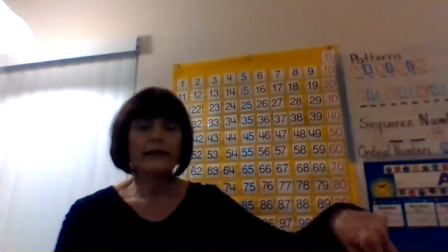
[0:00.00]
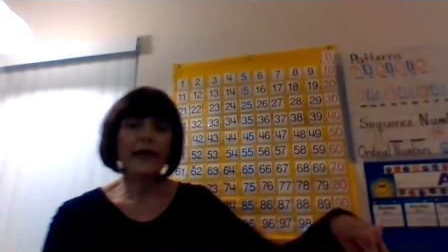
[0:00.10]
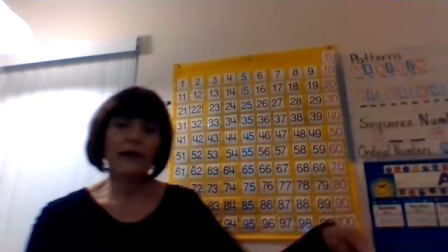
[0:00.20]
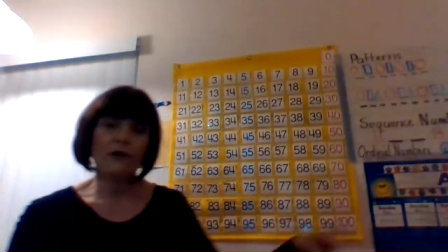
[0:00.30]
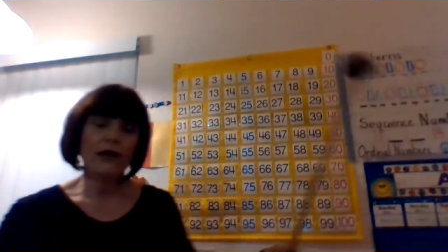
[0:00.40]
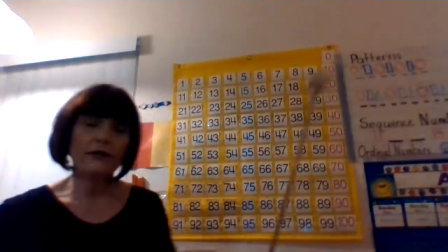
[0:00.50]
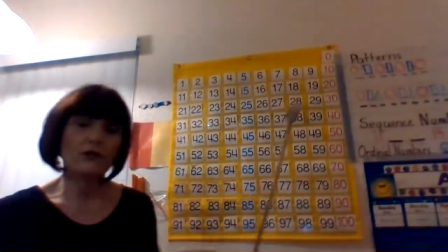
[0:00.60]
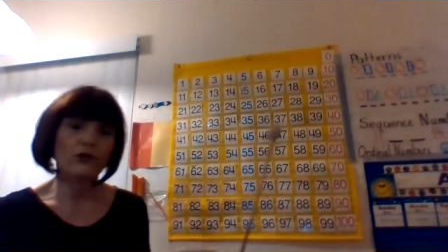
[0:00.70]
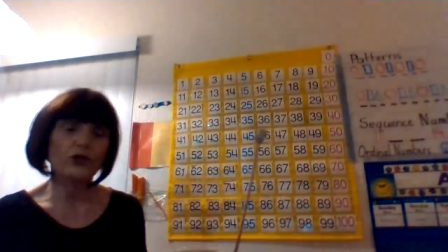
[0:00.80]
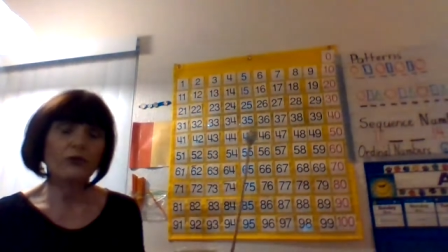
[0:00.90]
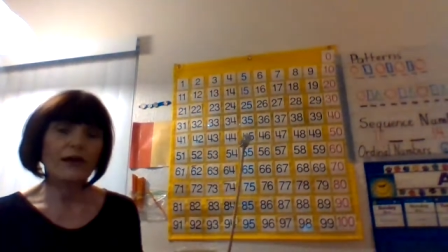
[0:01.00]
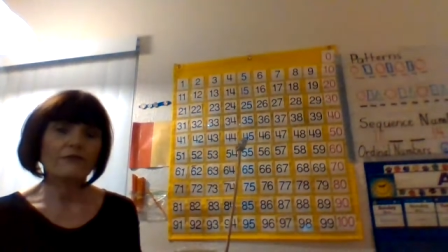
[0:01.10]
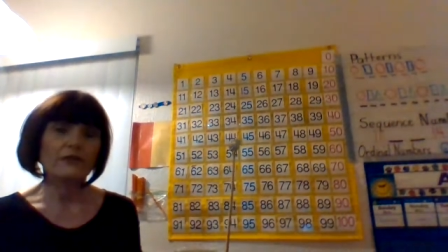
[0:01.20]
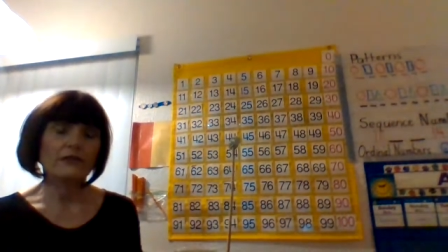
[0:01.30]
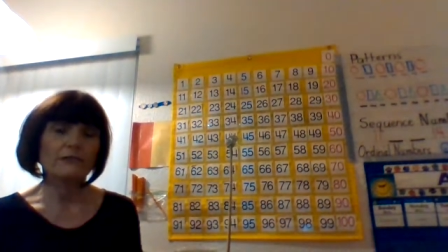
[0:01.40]
Now, I know you
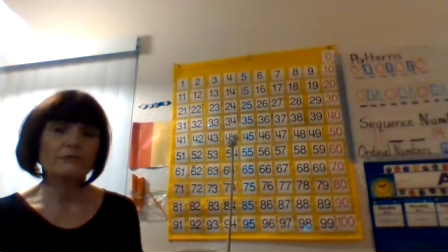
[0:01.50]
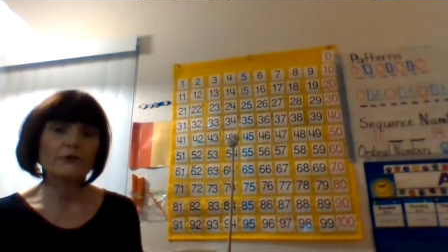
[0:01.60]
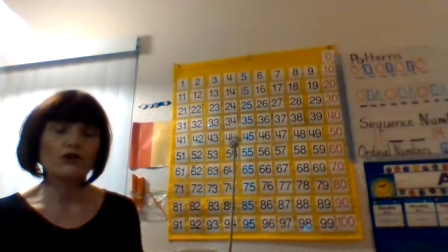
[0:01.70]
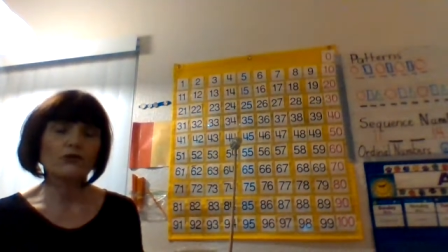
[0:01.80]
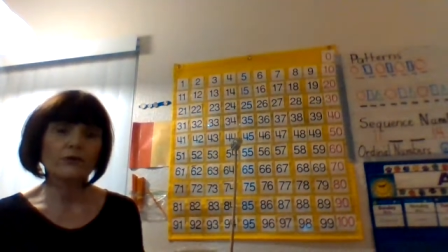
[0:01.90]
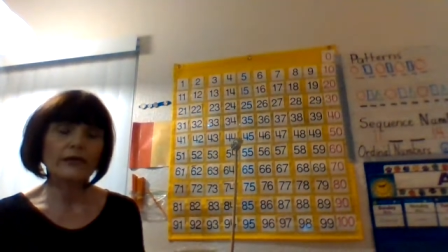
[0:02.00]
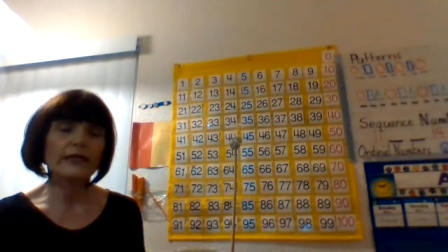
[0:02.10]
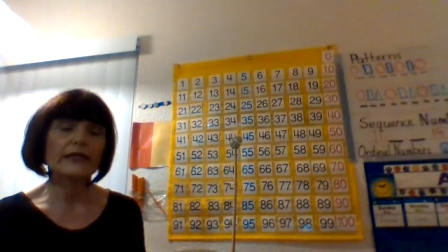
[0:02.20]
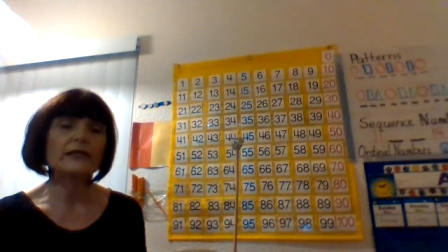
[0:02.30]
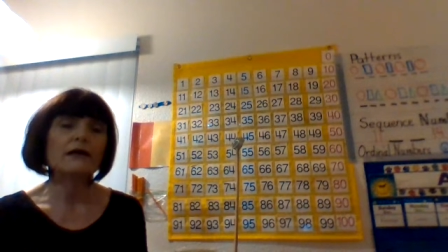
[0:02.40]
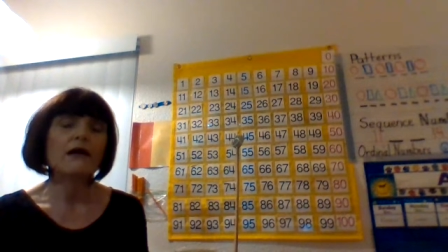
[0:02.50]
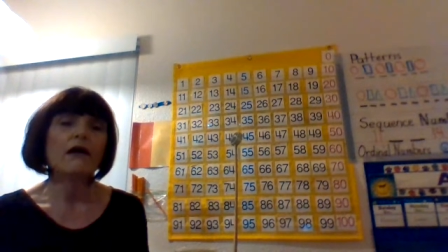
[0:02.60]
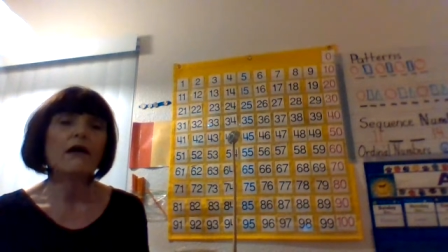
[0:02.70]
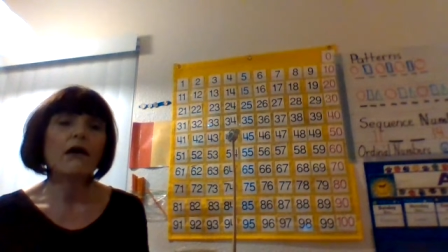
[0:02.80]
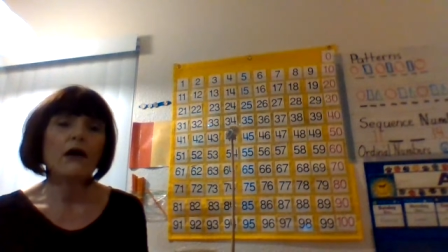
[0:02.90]
have a number grid
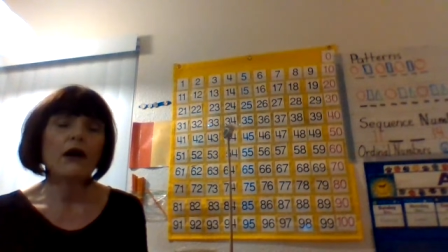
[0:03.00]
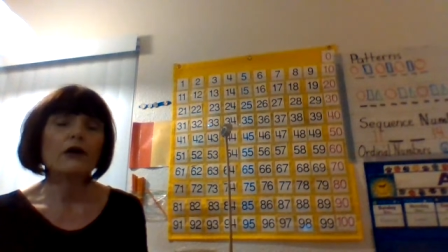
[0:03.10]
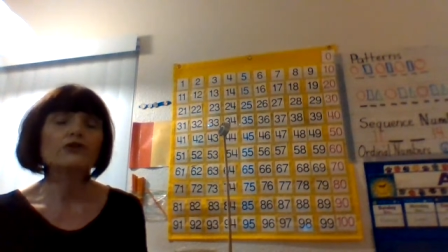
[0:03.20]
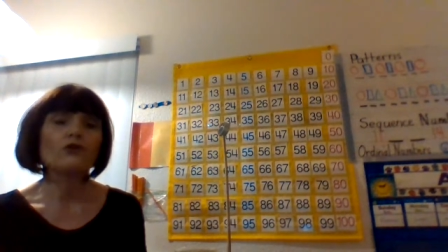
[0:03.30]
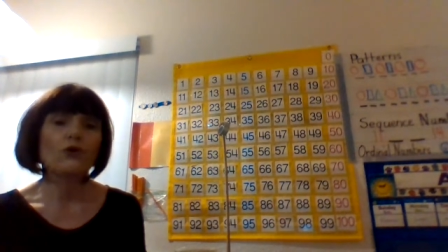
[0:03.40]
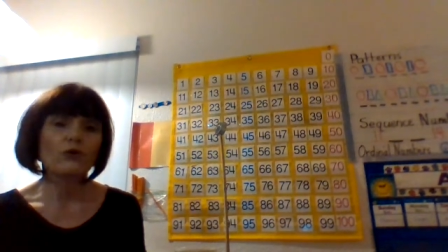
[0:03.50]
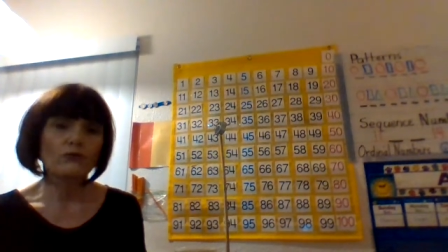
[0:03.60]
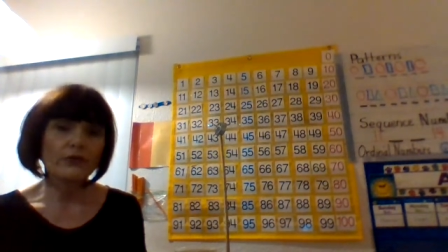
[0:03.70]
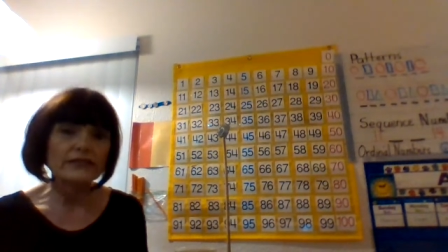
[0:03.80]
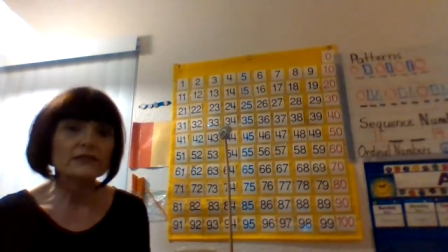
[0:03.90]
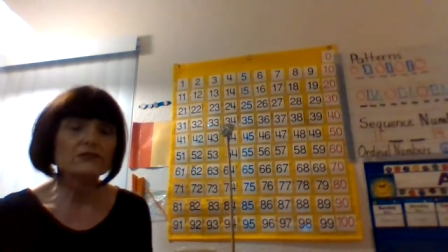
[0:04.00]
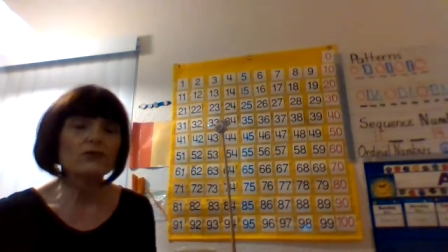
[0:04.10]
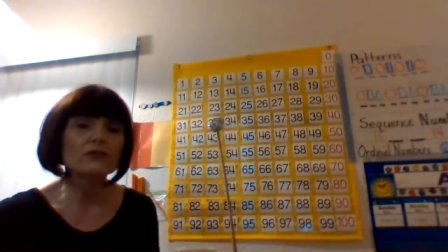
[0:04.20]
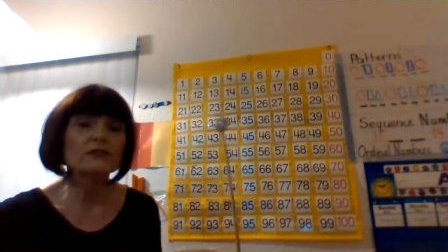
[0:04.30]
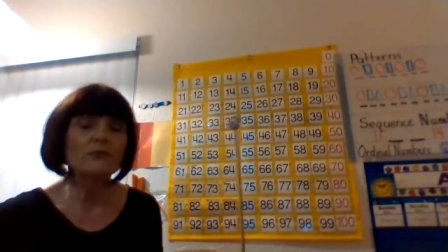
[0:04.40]
on your
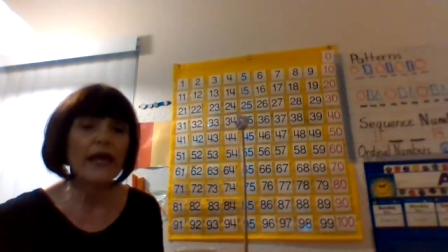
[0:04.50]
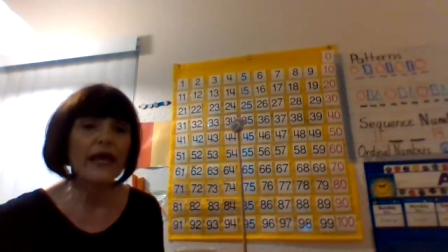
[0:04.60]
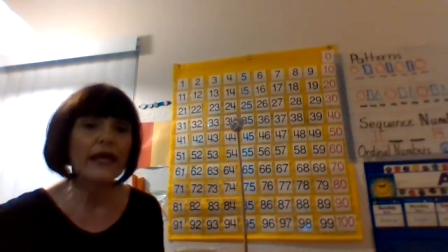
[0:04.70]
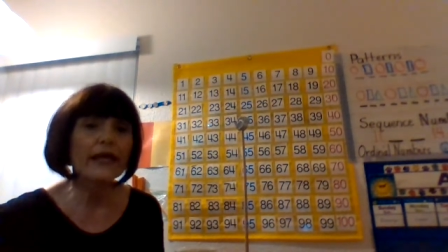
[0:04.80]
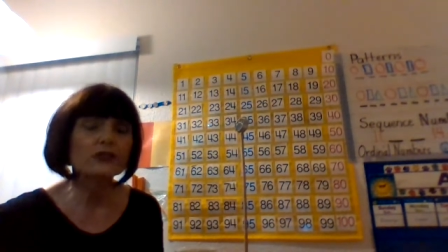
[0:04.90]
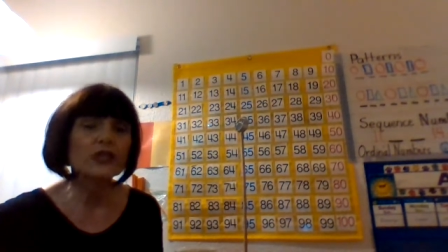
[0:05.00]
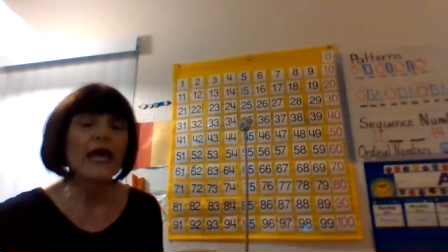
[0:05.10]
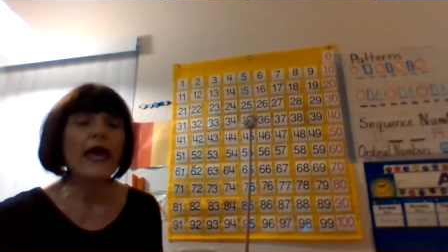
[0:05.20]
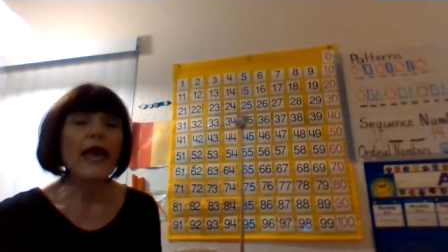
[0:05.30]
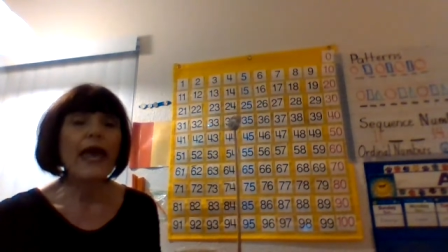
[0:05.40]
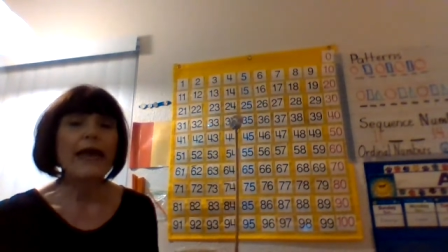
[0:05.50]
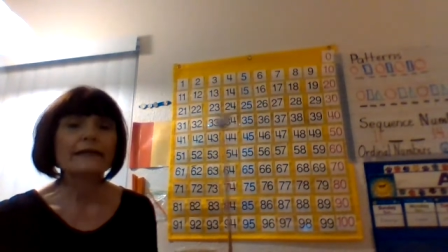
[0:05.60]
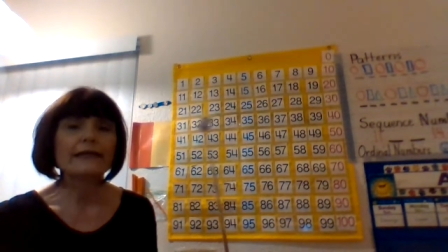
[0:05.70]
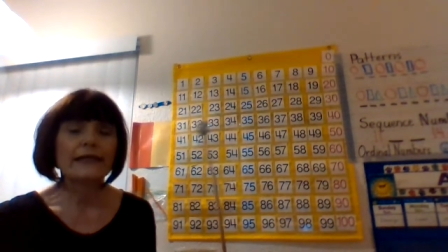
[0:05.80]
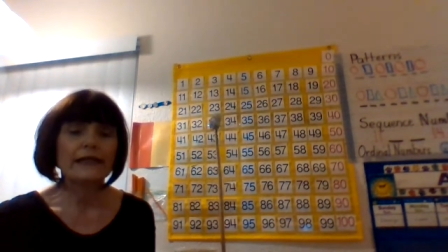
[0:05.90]
resource page,
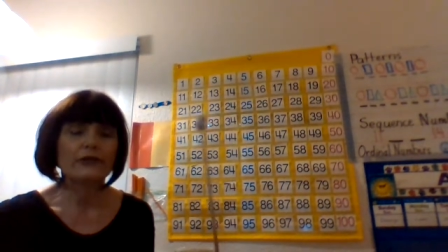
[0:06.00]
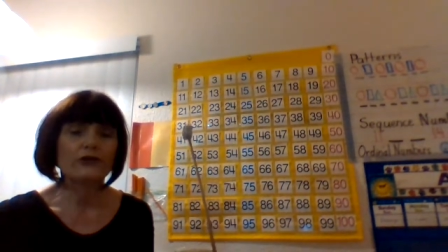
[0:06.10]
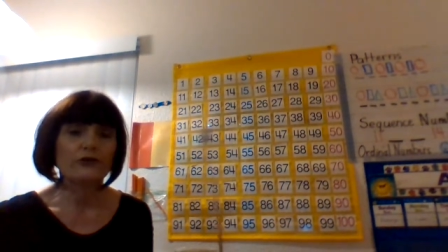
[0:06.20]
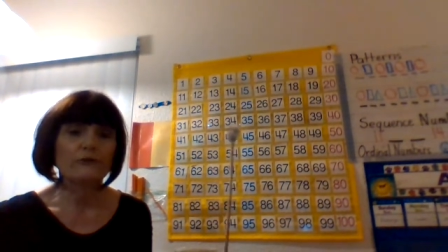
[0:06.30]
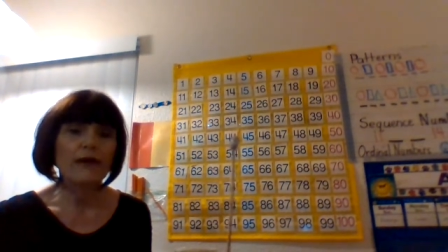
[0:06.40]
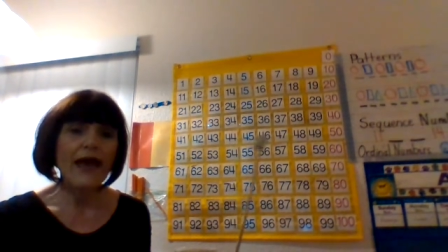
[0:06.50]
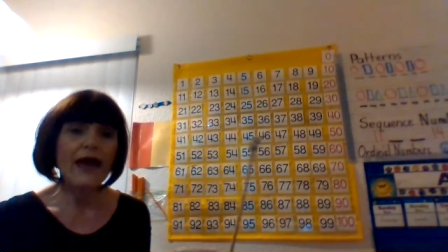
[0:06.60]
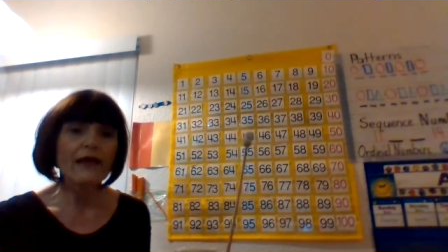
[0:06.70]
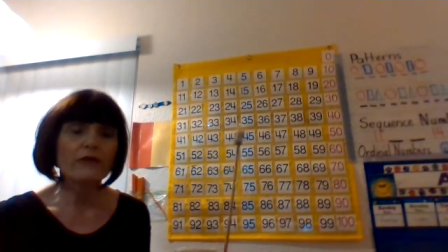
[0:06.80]
And in your math